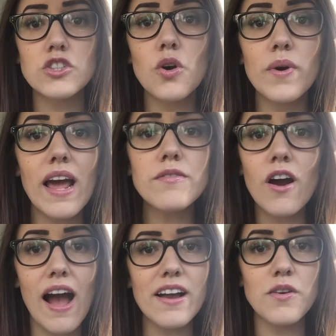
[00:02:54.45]
So
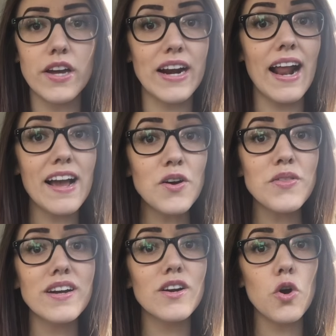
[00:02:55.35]
whenever I go there, and I
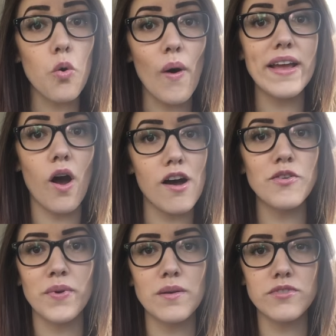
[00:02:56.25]
go there quite
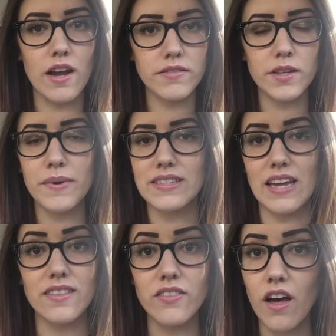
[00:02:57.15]
often when I'm traveling because
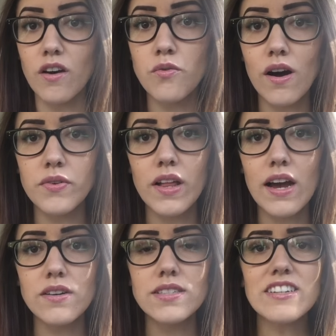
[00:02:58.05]
I love Waffle
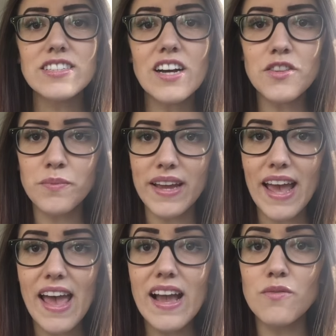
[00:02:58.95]
House, I just tell them like,
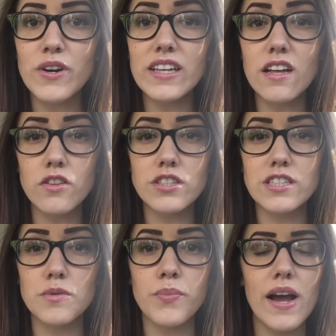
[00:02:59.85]
hey, I'm really
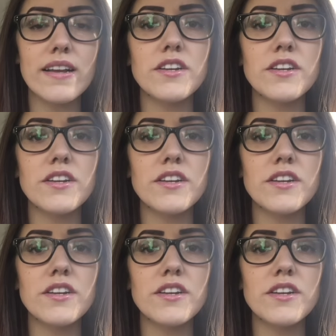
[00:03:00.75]
allergic to bread.